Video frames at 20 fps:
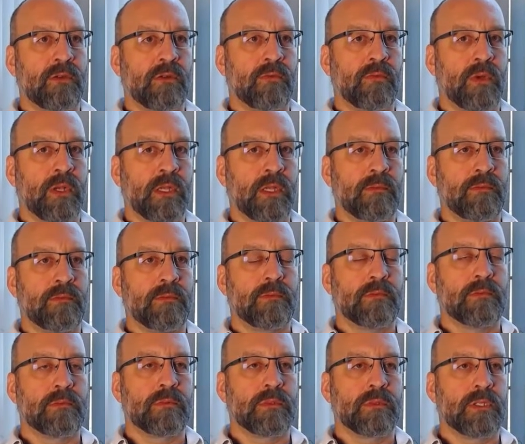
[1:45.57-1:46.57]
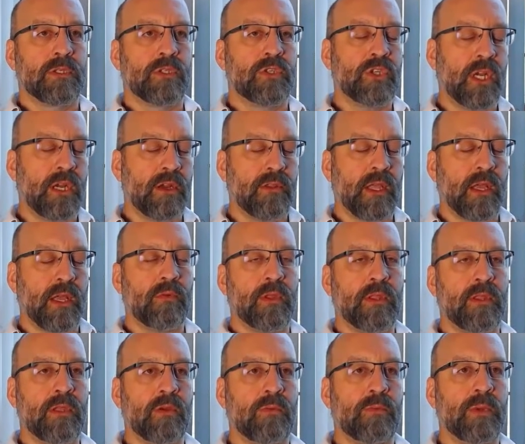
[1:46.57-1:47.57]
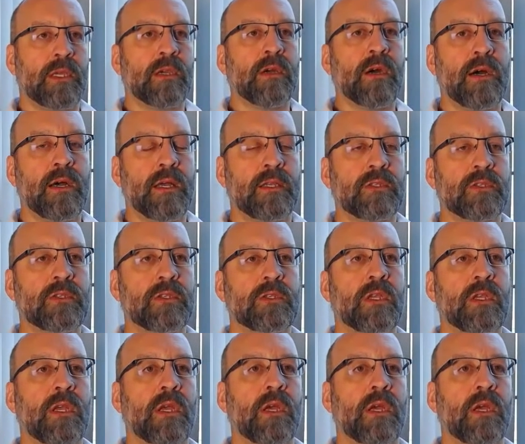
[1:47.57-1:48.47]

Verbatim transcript: I want to share that with you because